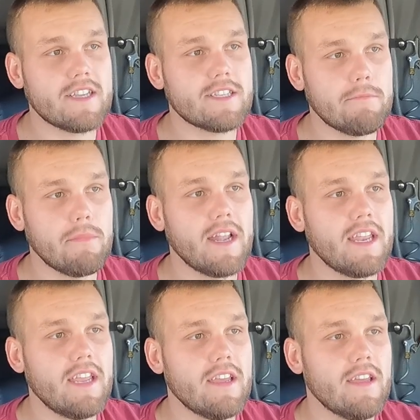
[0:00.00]

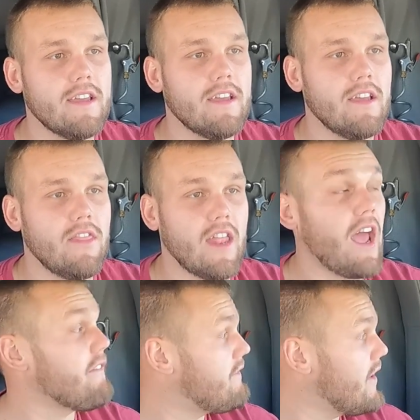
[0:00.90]
somebody that
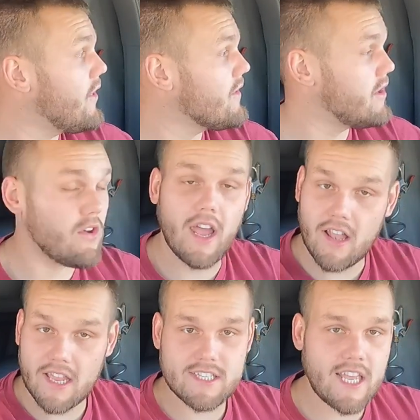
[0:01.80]
I felt, kind of
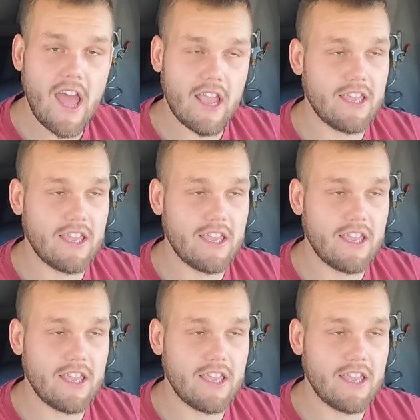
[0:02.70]
like Zach,